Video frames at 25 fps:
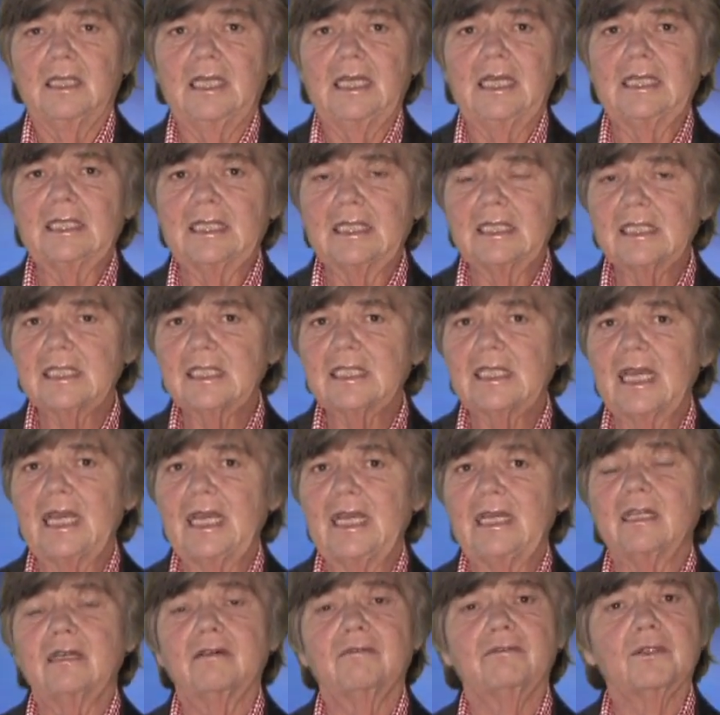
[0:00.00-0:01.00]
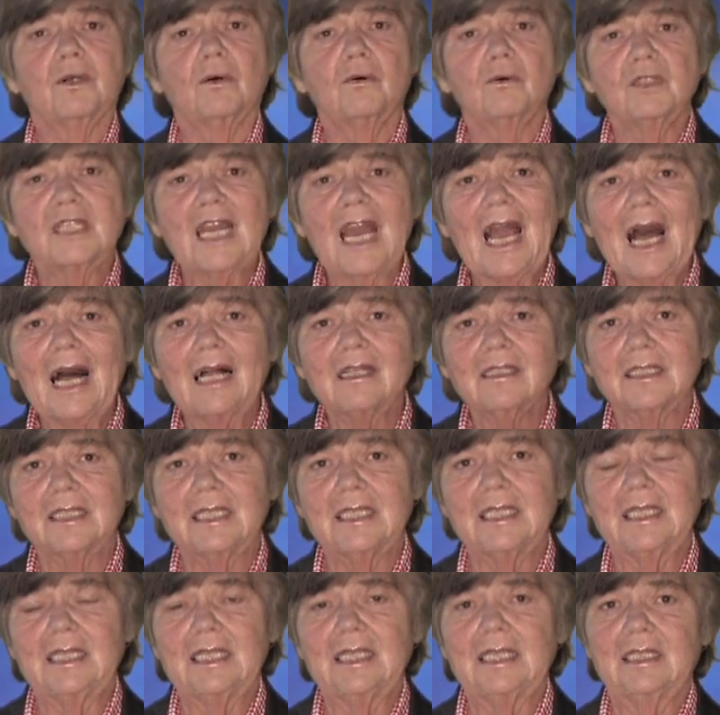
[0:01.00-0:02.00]
in a state of
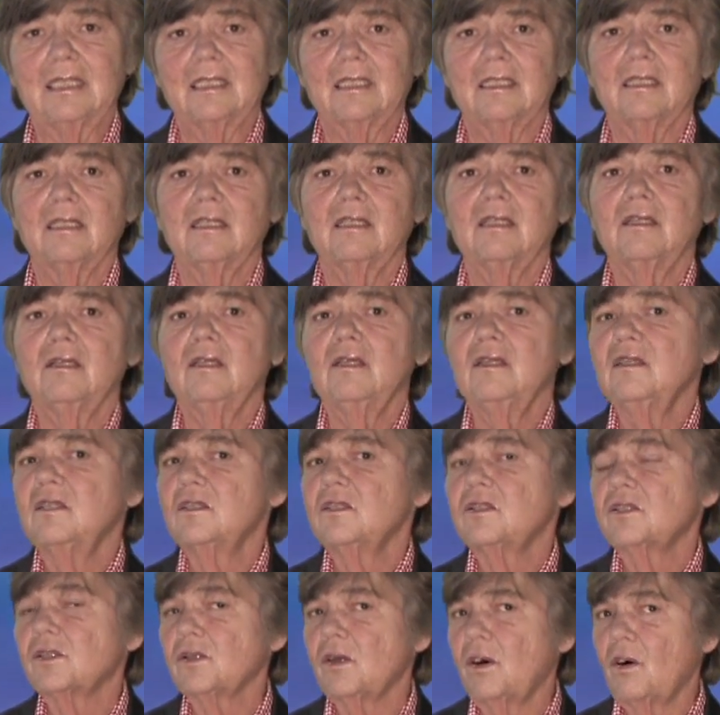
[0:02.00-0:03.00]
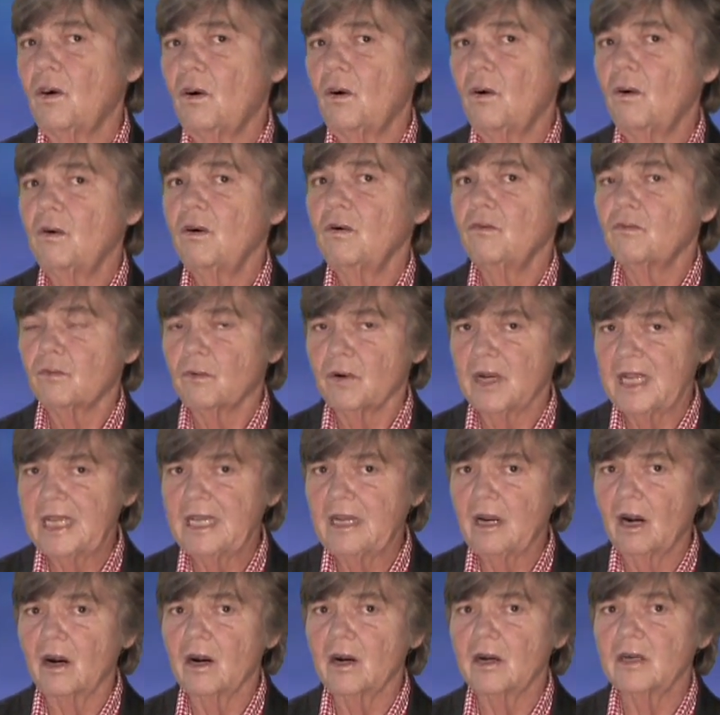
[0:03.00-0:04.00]
totality. So,
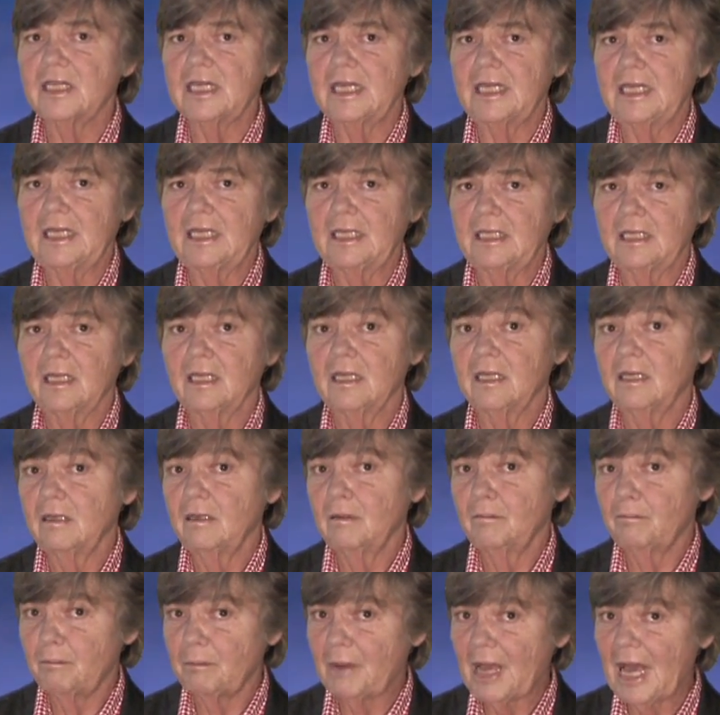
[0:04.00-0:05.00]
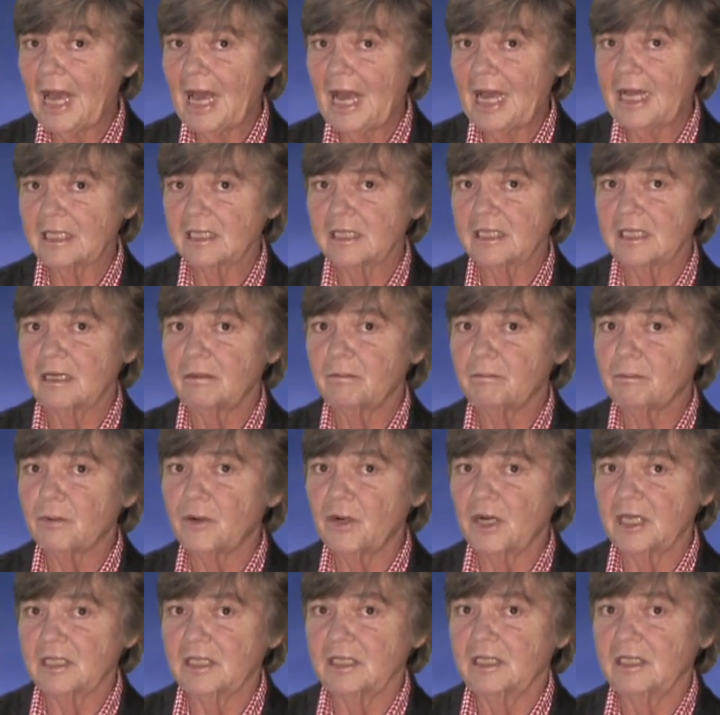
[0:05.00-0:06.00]
regarding past,
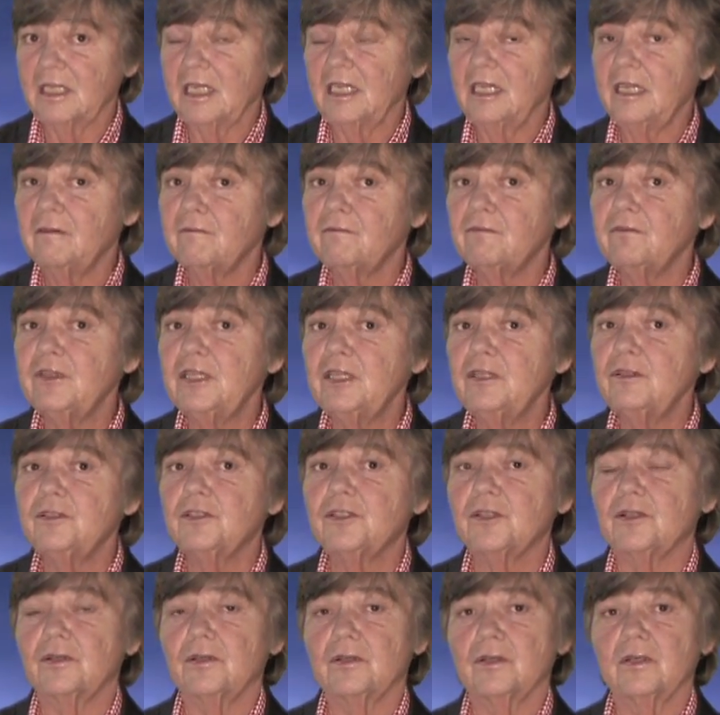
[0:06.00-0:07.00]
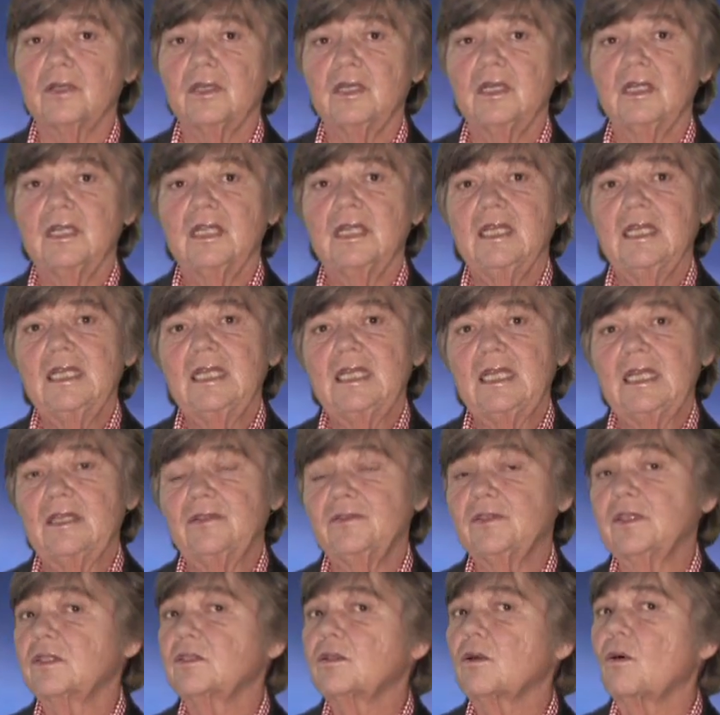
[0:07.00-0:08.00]
present, and future
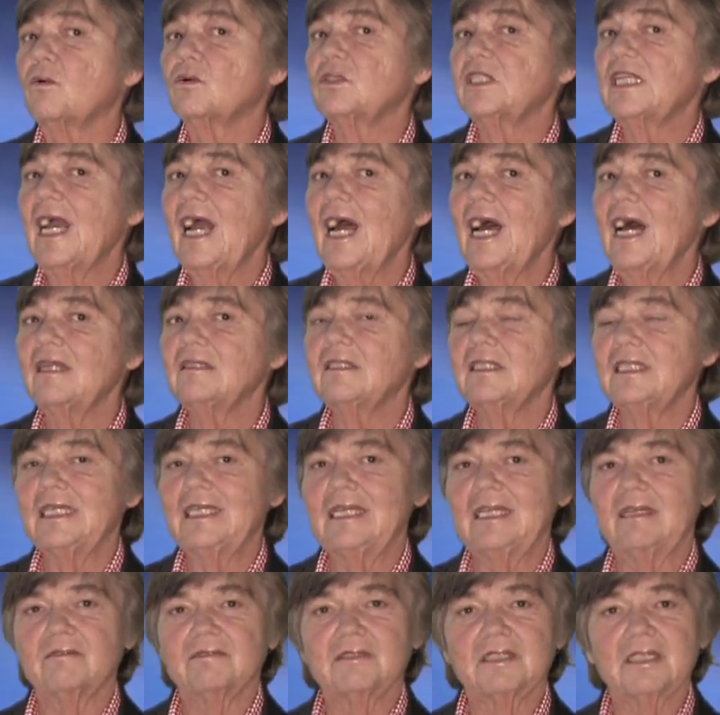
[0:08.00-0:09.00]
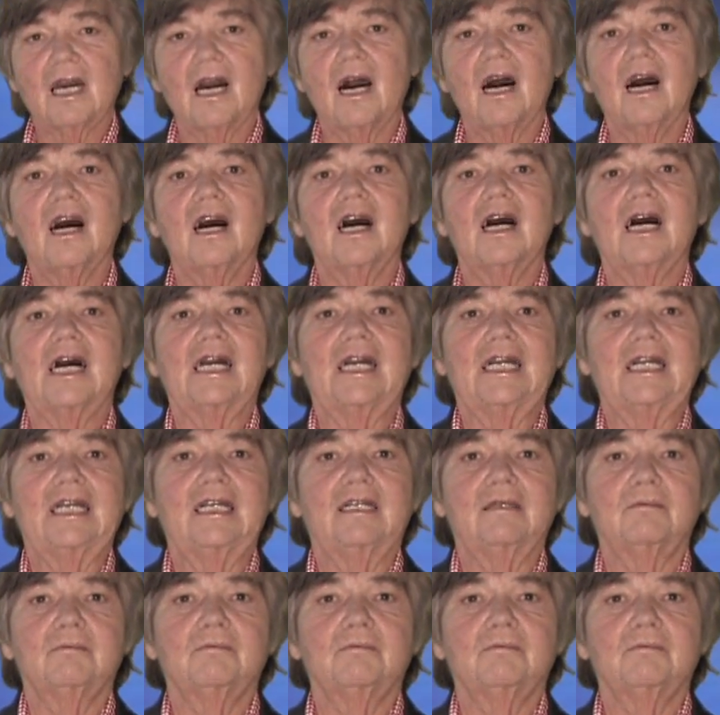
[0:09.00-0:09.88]
in the totality of time,